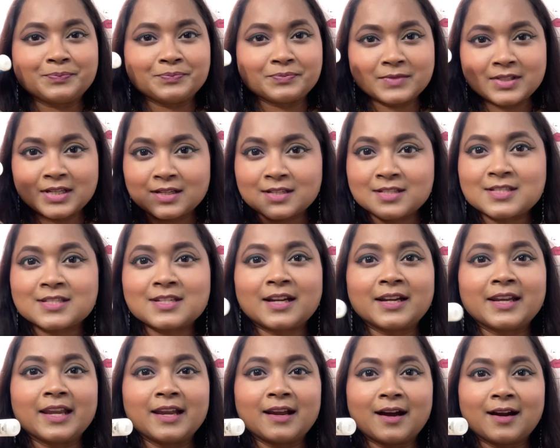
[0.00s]

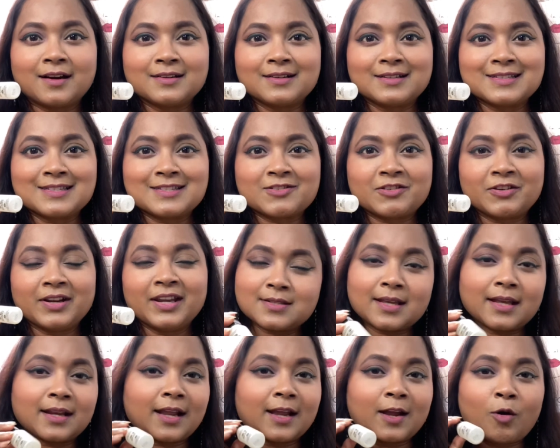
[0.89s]
studying art history, and
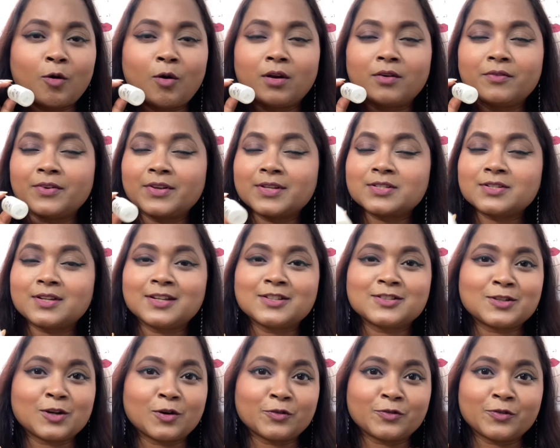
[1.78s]
I always reached
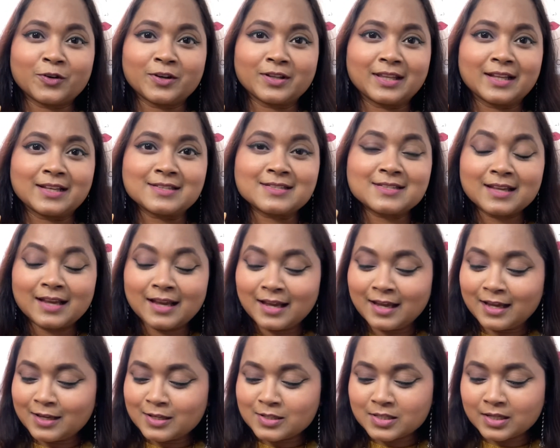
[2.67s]
out for this.
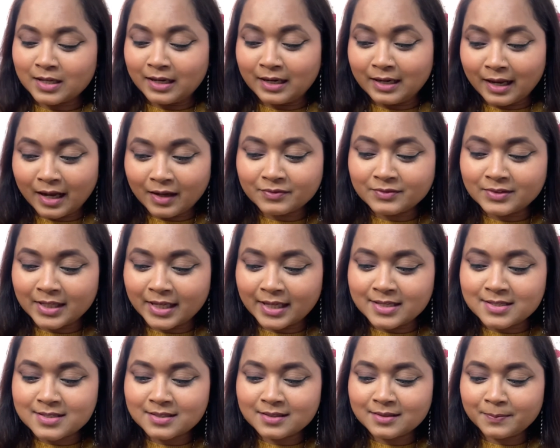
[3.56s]
So love this,
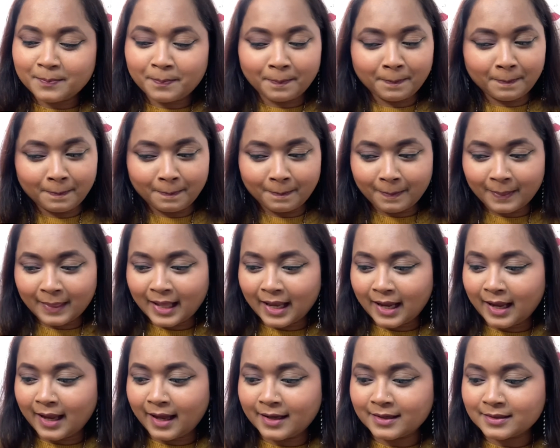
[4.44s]

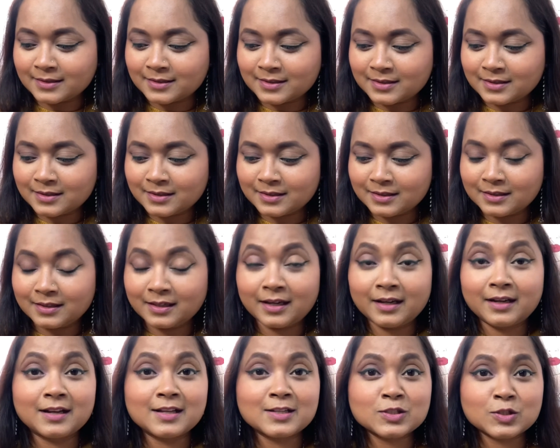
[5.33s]
and
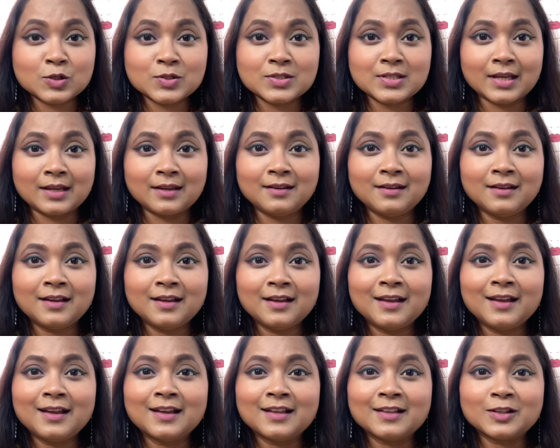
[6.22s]
needless to say,
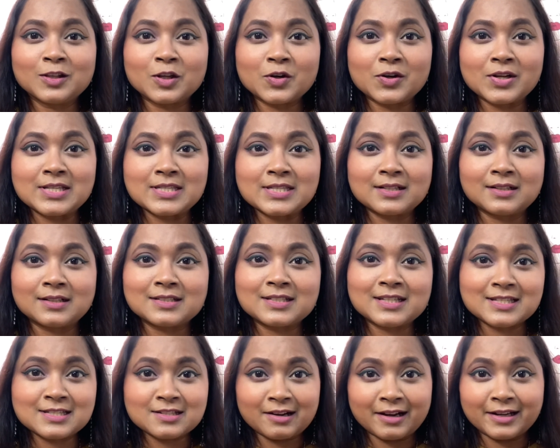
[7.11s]
the result
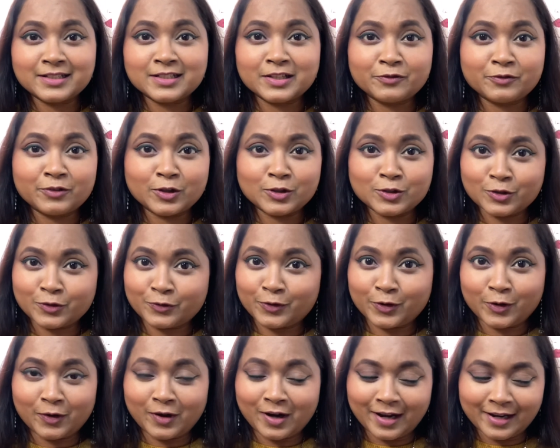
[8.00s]
is right in front of your
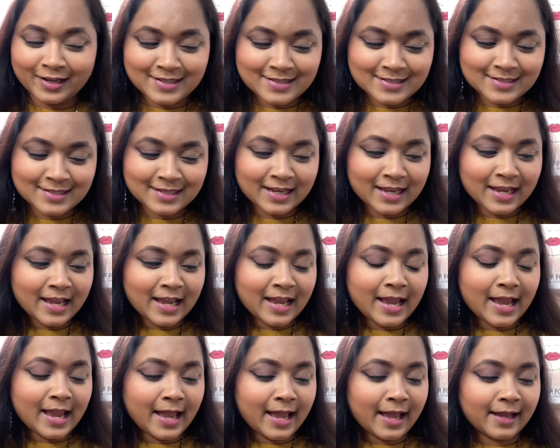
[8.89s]
eyes.
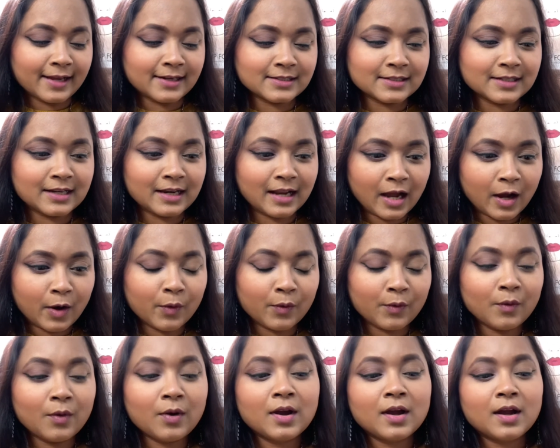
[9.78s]
And now
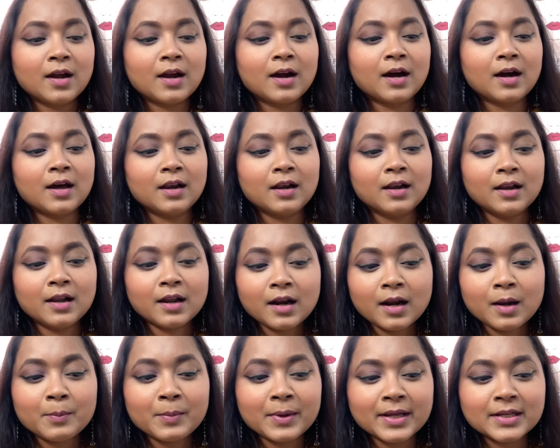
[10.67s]
a little
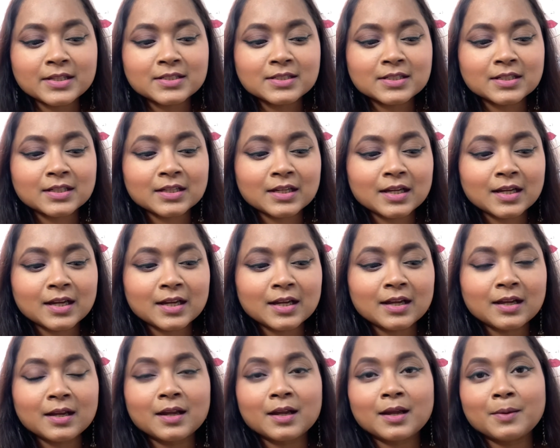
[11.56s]
bit
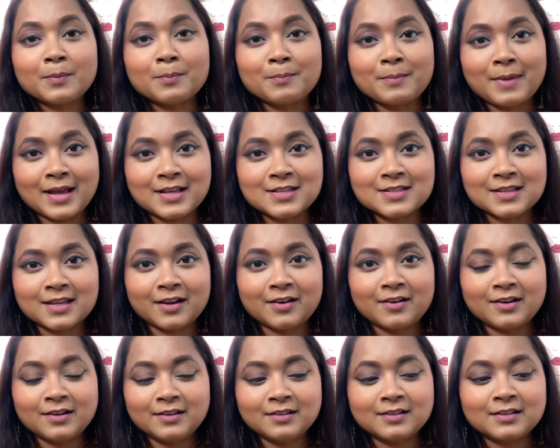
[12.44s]
mascara
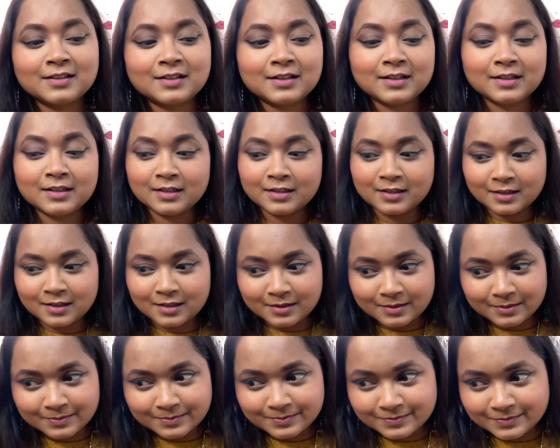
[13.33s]

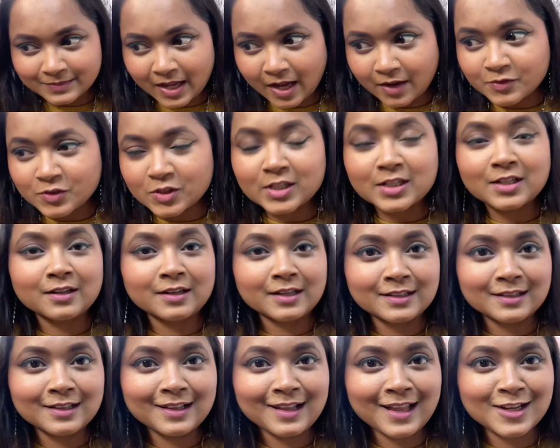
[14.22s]
after curling the
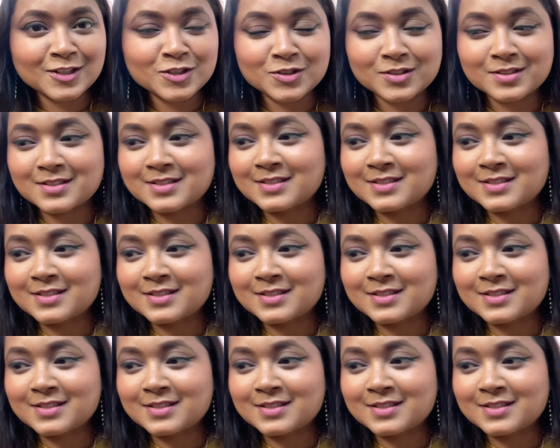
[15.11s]
lashes.